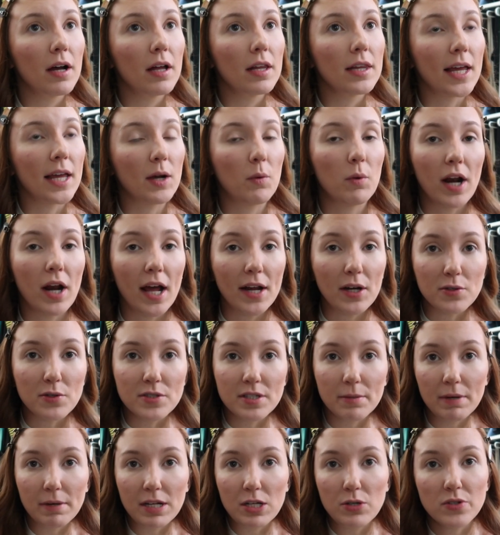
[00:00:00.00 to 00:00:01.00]
like when I know
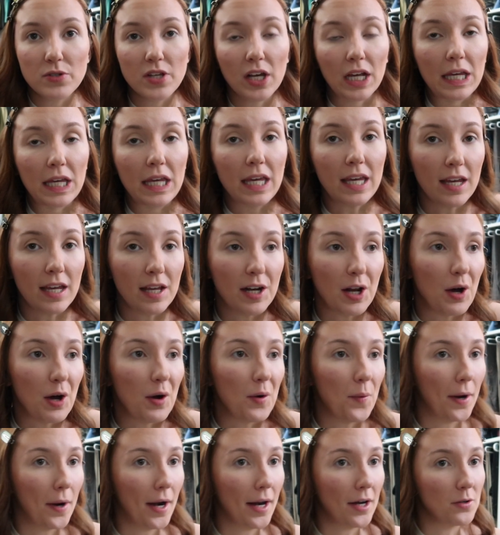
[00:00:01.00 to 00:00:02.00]
somebody who's on
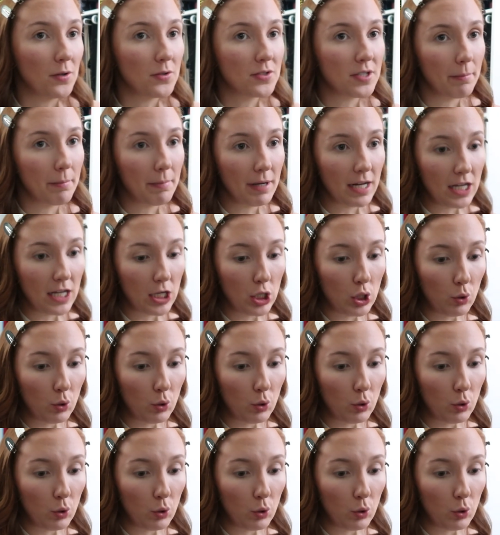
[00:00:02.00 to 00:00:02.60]
keto, when I know somebody